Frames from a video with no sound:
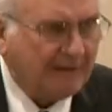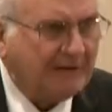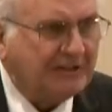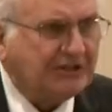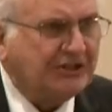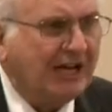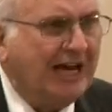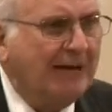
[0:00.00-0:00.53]
the
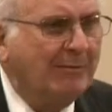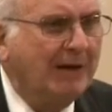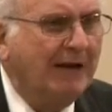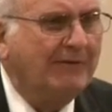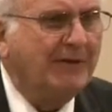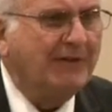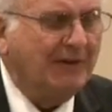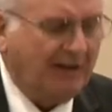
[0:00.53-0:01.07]
same
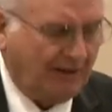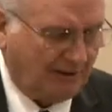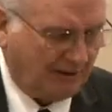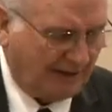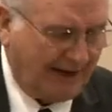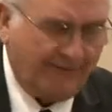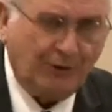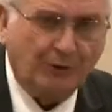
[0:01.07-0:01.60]
loveth
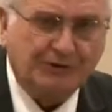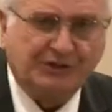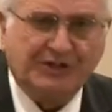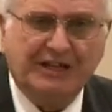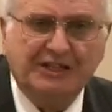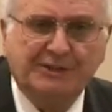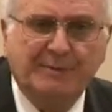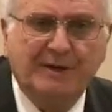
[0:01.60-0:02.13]
little. Have your
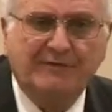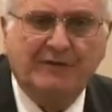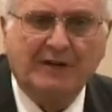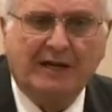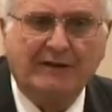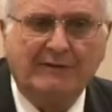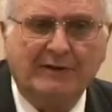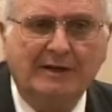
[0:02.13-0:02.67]
sins been
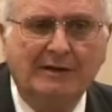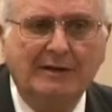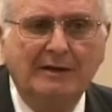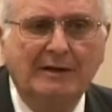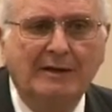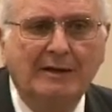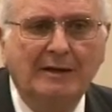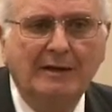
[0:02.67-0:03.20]
forgiven?
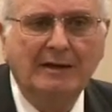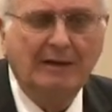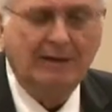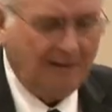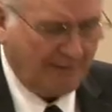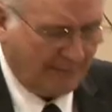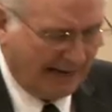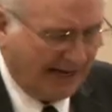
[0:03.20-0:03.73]

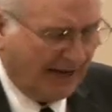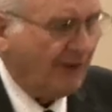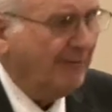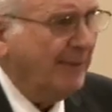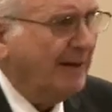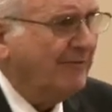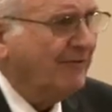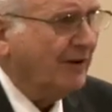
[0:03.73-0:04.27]
Mine have been